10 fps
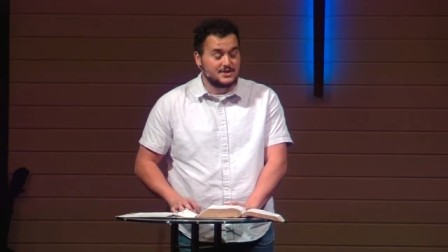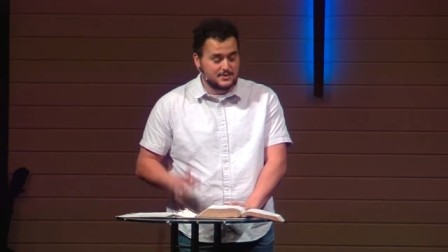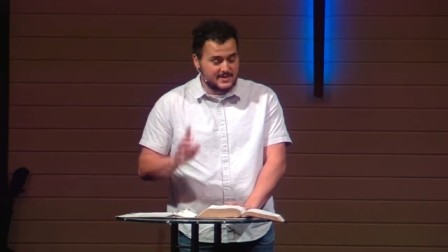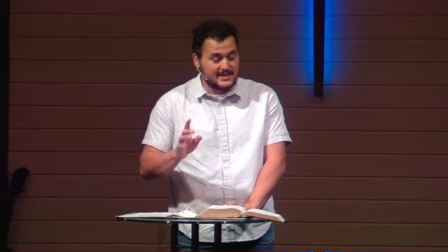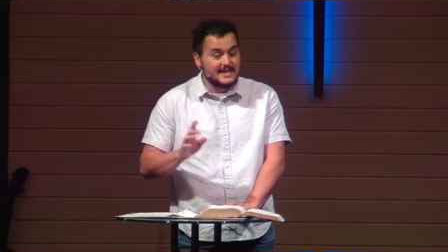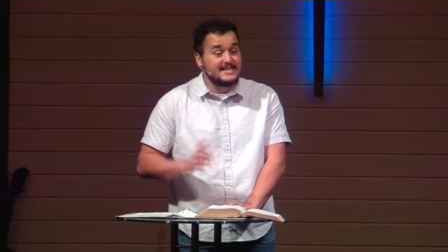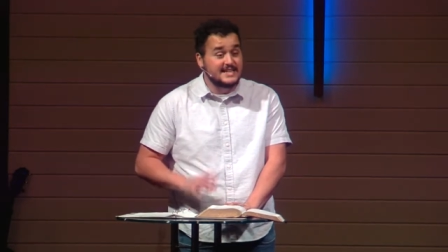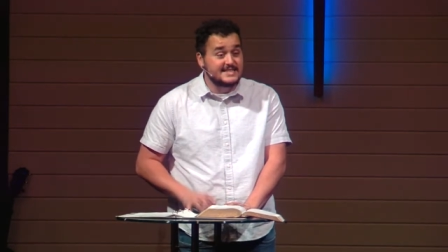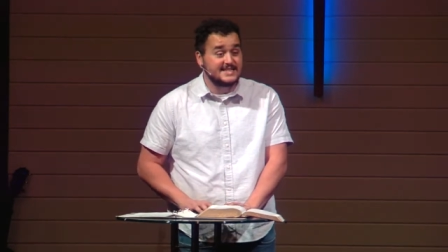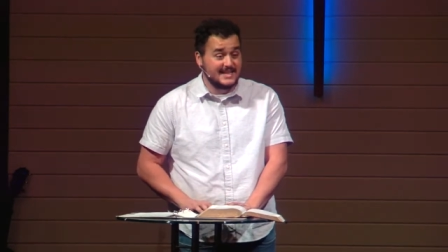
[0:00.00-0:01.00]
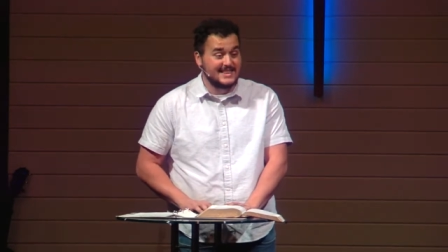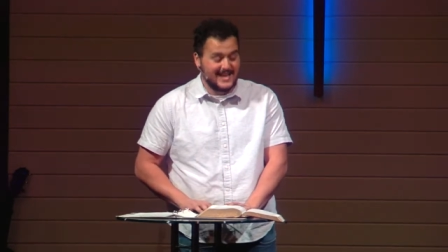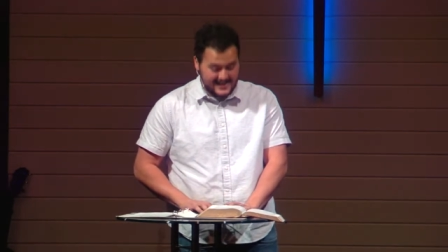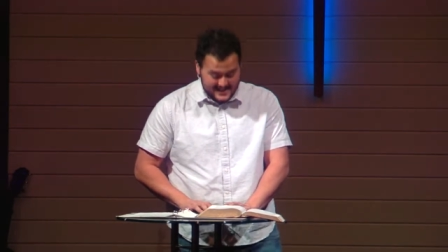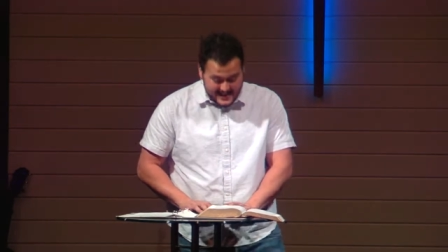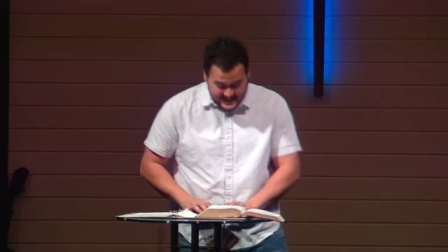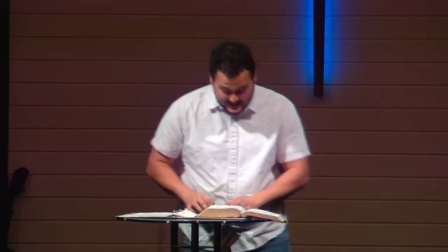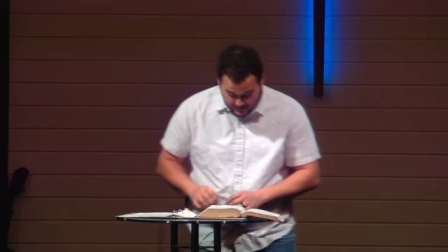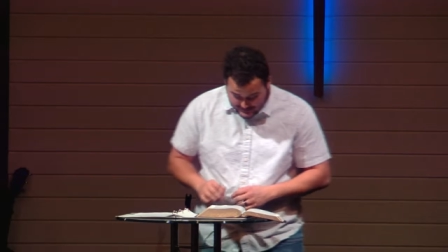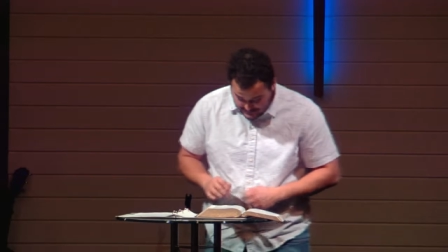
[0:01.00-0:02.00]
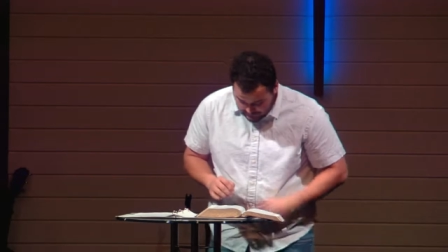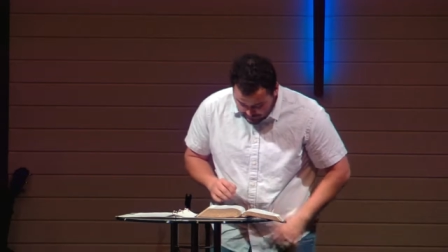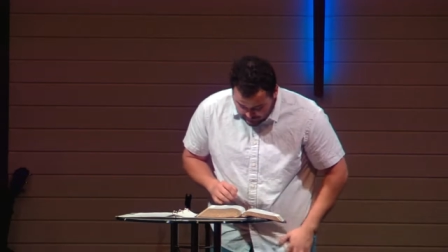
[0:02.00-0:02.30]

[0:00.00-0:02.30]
Excuse me. He did say that. He goes.